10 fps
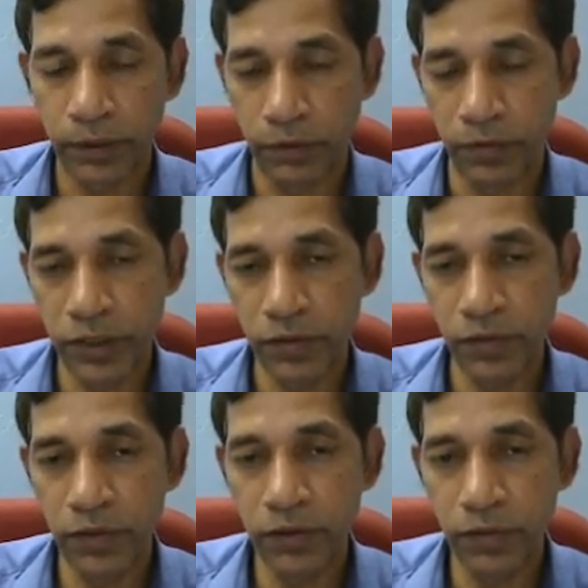Once you are
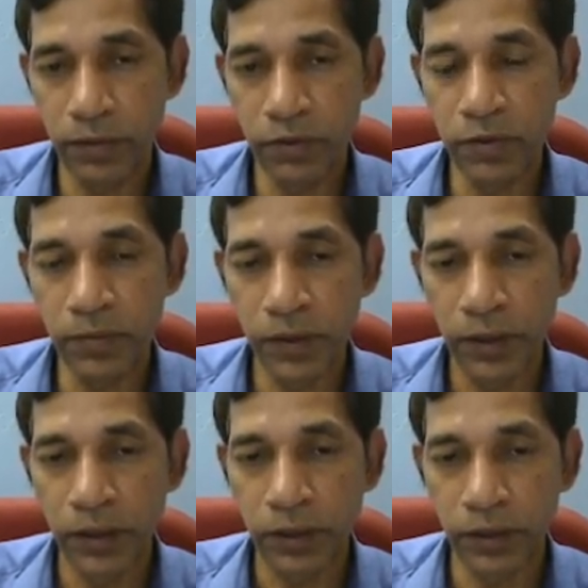going to remove,
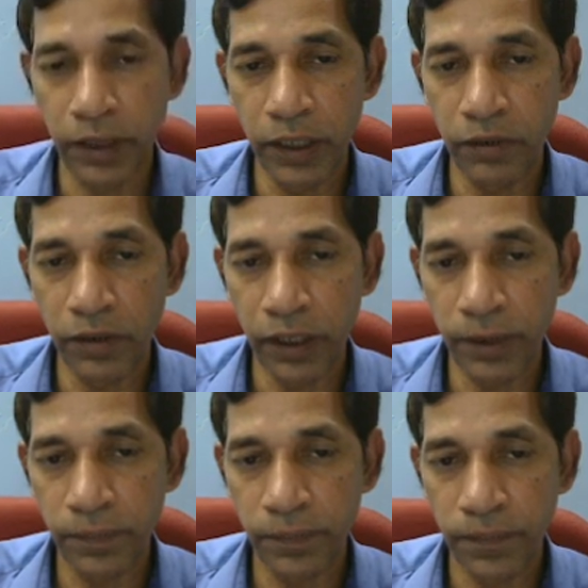then you
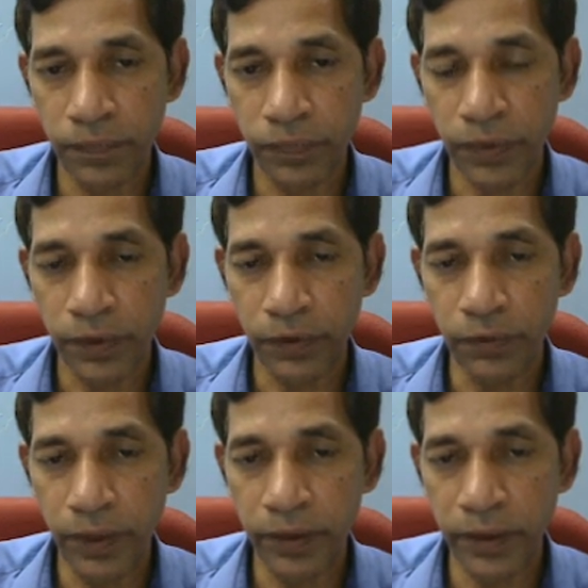have to
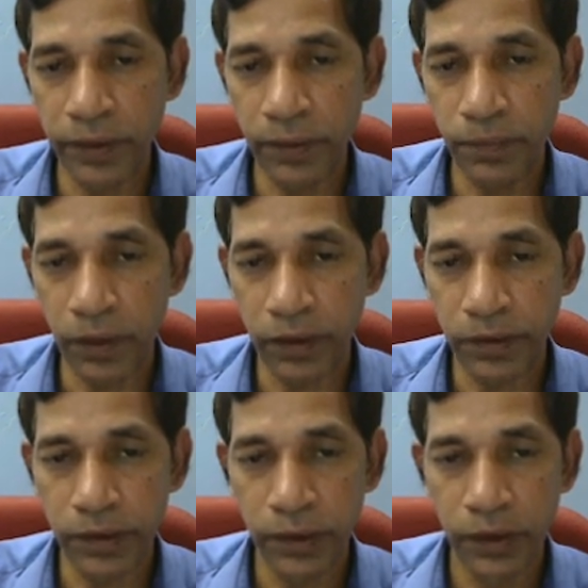maintain the paths.